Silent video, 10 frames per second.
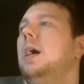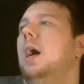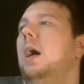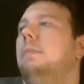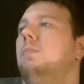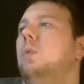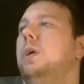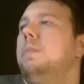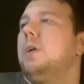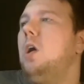
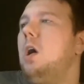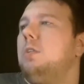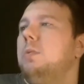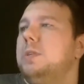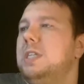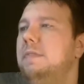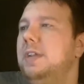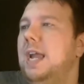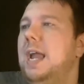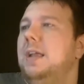William the Conqueror was
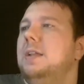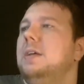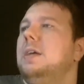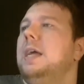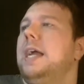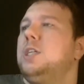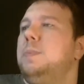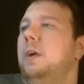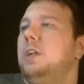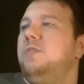78.
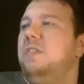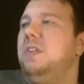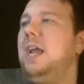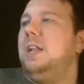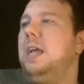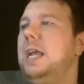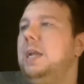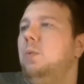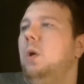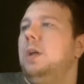Experience 58 to
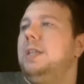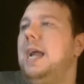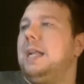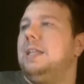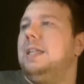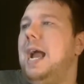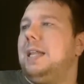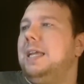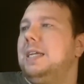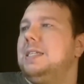81.
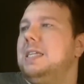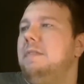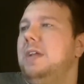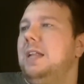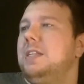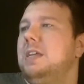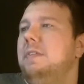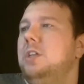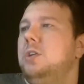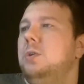Tactics 78 to
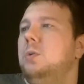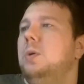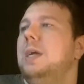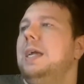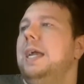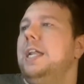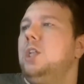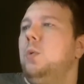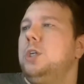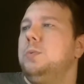72.
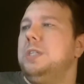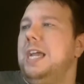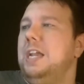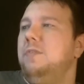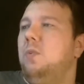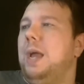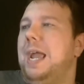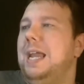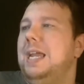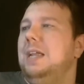Intuition was 84 to
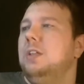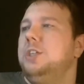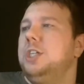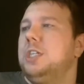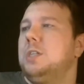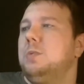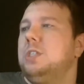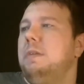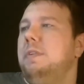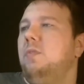80. Logistics was
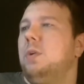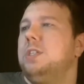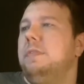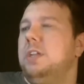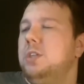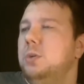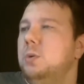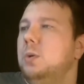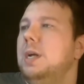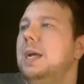74 to
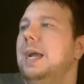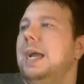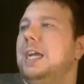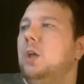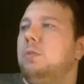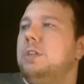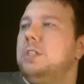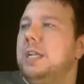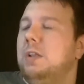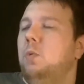72. And Killer
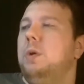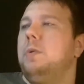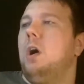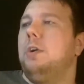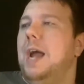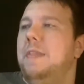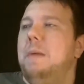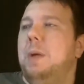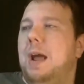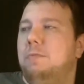Instinct and William Conqueror had
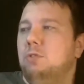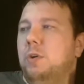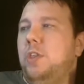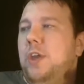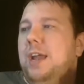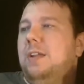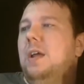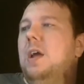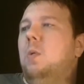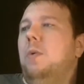that. But I really think
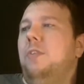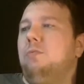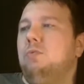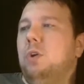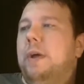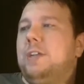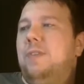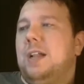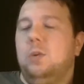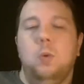what the real X
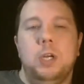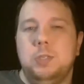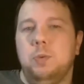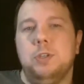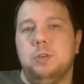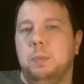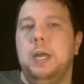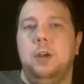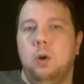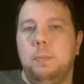factor was her
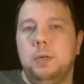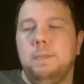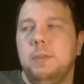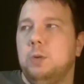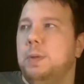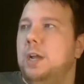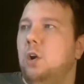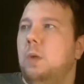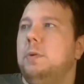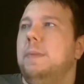plated armor. Her plated
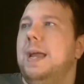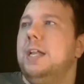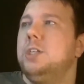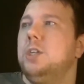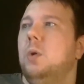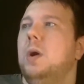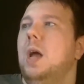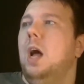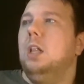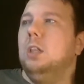armor made it so
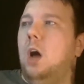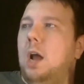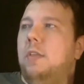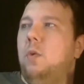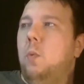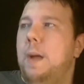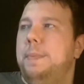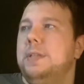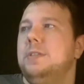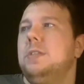a lot of the
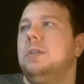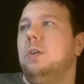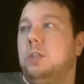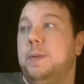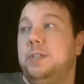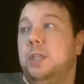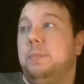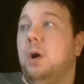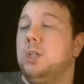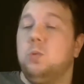weapons, especially the
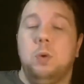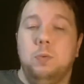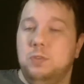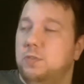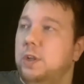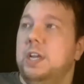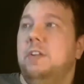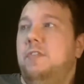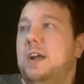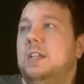broadsword, was really
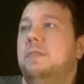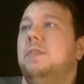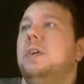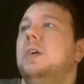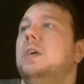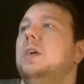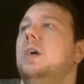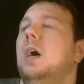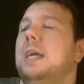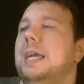ineffective
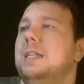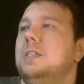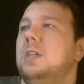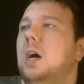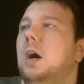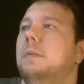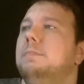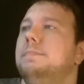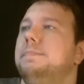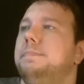against
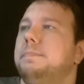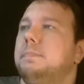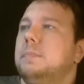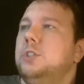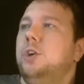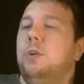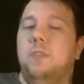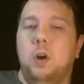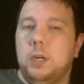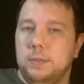Joan
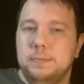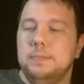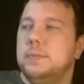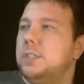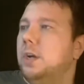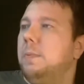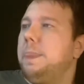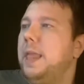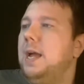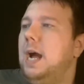of Arc. So
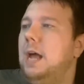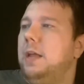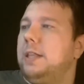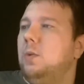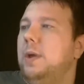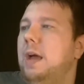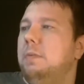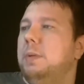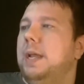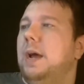I like the way that
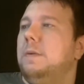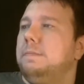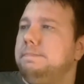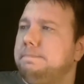one played out.